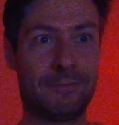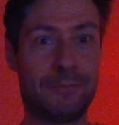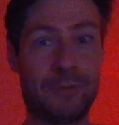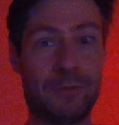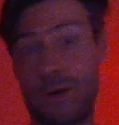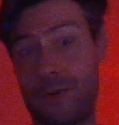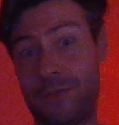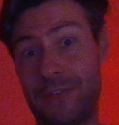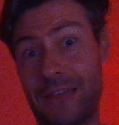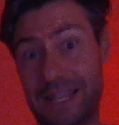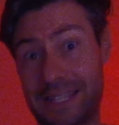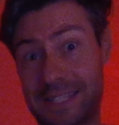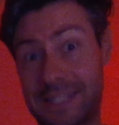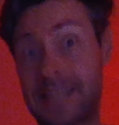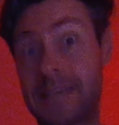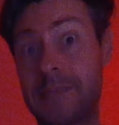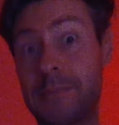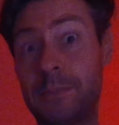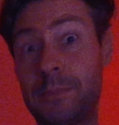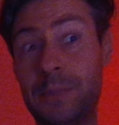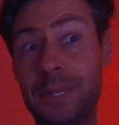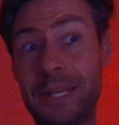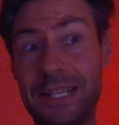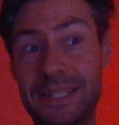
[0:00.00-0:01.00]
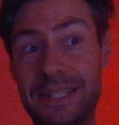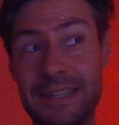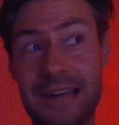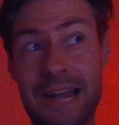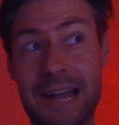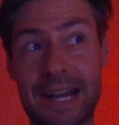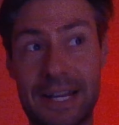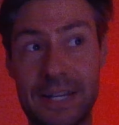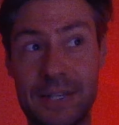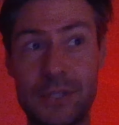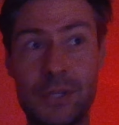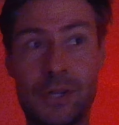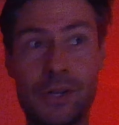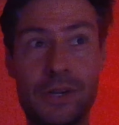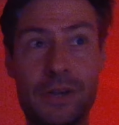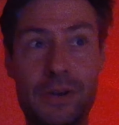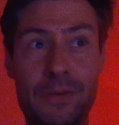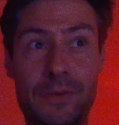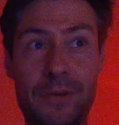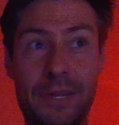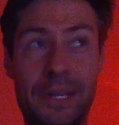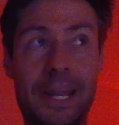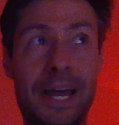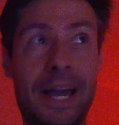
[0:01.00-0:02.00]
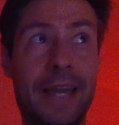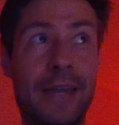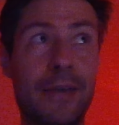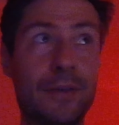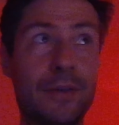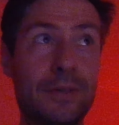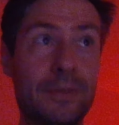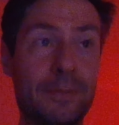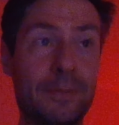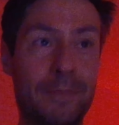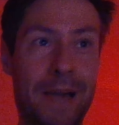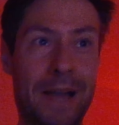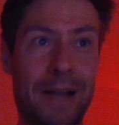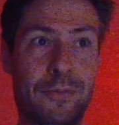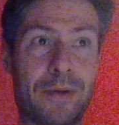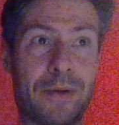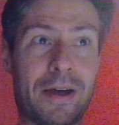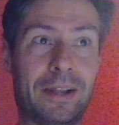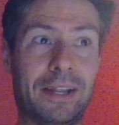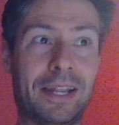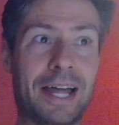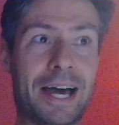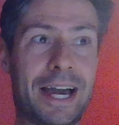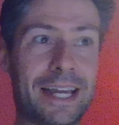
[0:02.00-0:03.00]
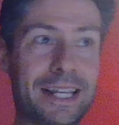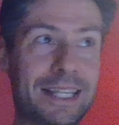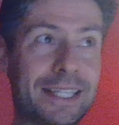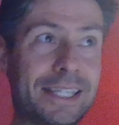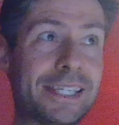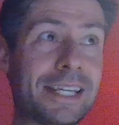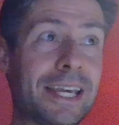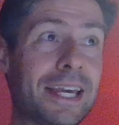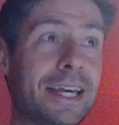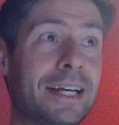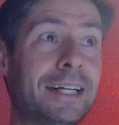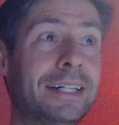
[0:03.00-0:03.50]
well, that's complete darkness, only relying on the background lights.